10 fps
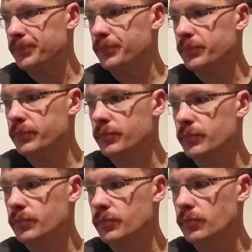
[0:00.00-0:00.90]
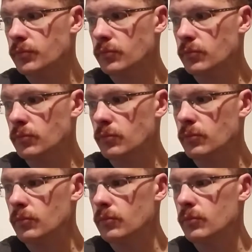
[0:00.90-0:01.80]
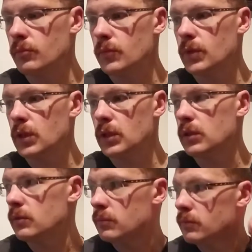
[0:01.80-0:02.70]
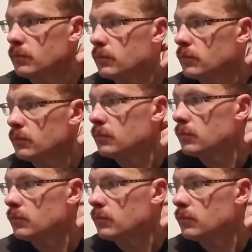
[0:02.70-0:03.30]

Nothing is said.